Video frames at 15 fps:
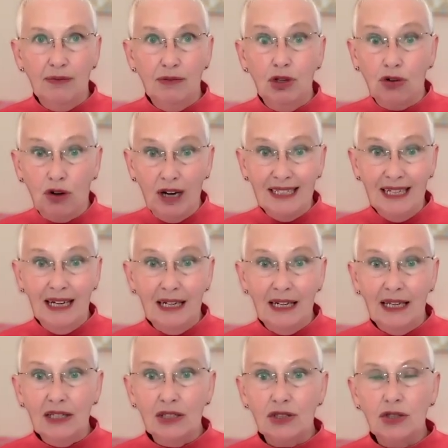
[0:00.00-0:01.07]
your
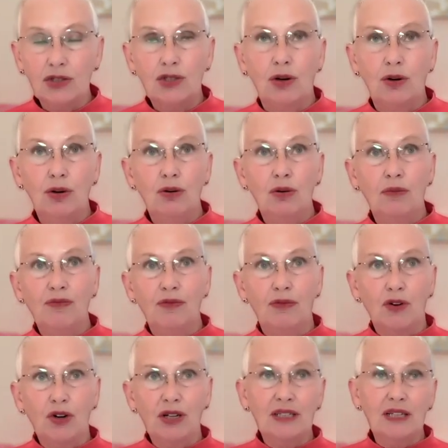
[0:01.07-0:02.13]
identities. So,
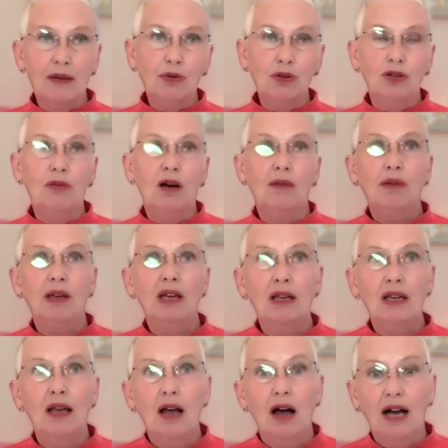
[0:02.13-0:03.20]
for example, you might
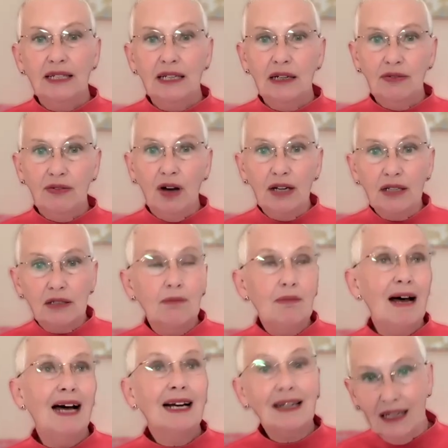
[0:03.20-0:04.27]
be identified as a
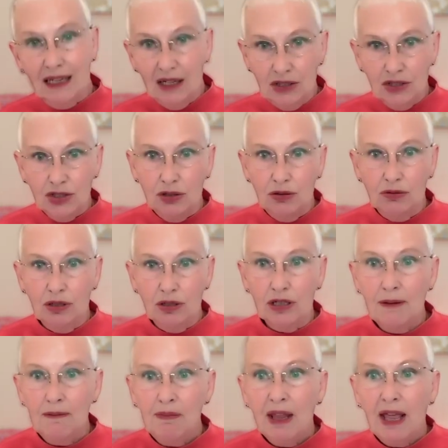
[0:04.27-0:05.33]
marketing consultant.
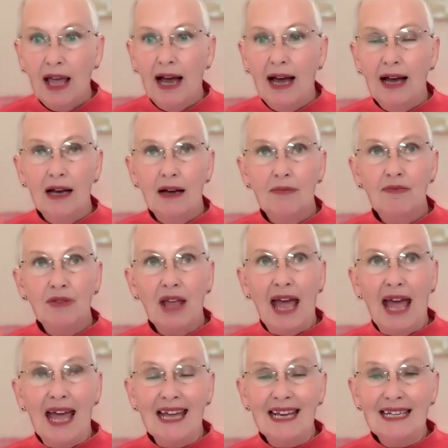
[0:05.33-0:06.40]

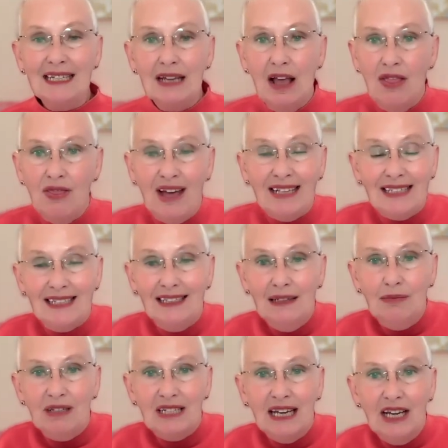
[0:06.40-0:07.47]
And that's a
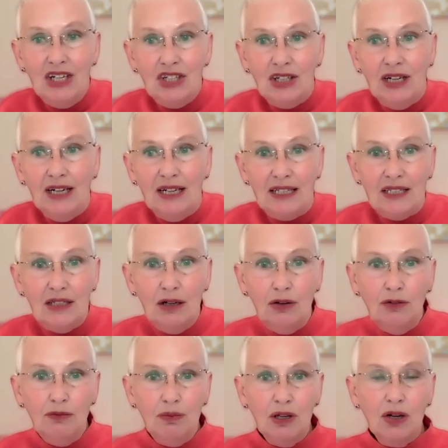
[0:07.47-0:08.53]
limitation in
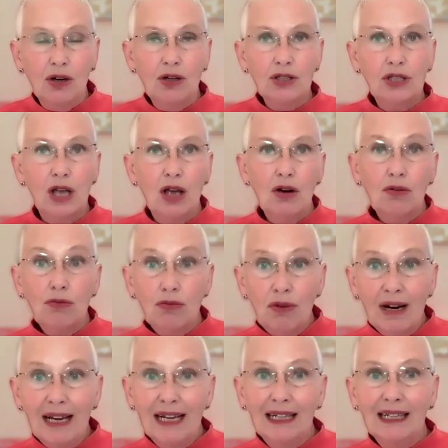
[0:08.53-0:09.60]
itself because
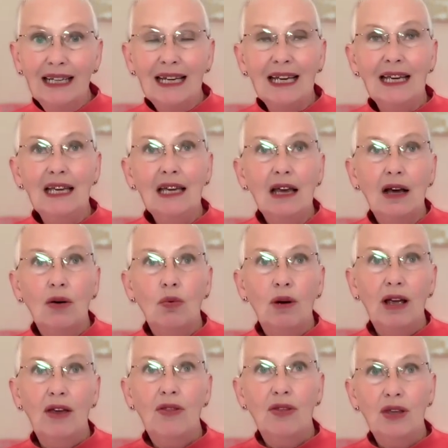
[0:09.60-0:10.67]
really
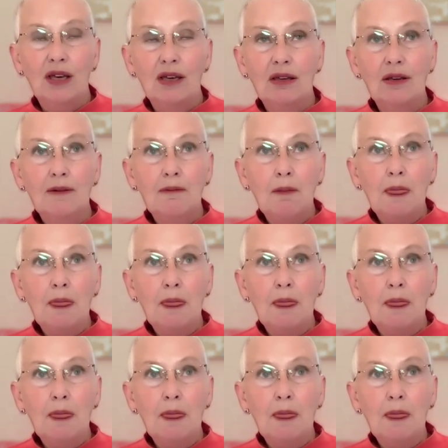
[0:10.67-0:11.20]
where the